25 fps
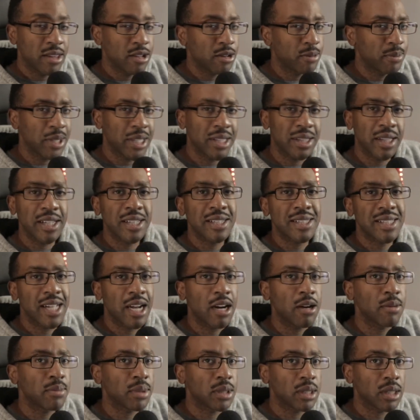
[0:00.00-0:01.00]
and there'll be links
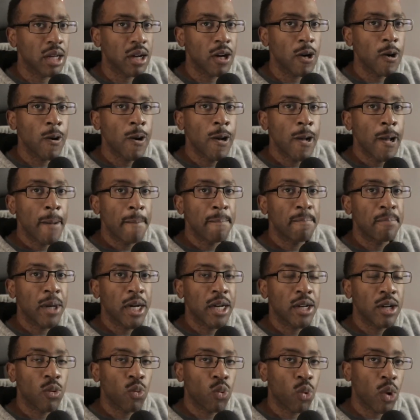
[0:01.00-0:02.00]
down below,
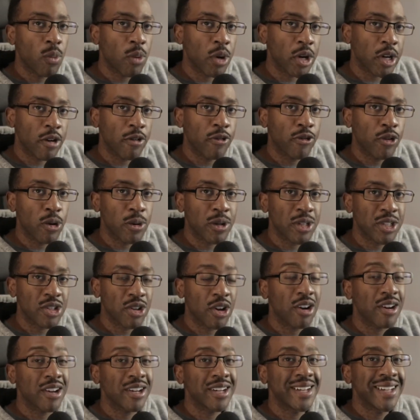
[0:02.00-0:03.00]
but what we're going to focus
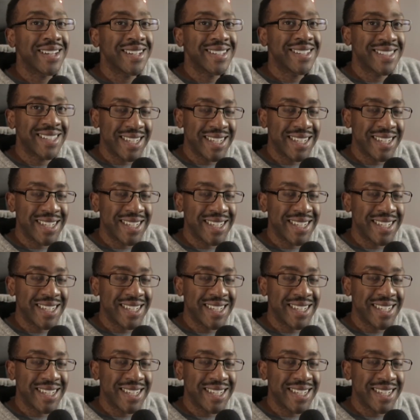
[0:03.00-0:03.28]
on